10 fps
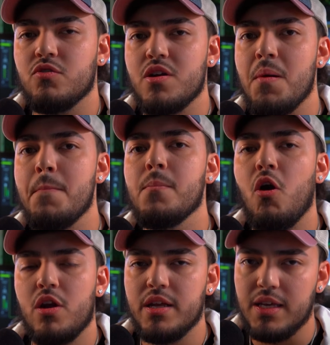for a
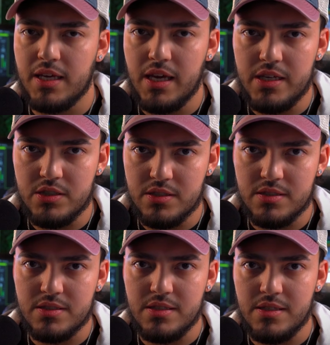marketing
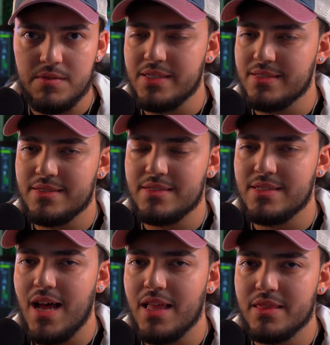agency is
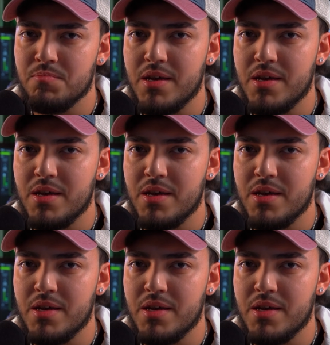not the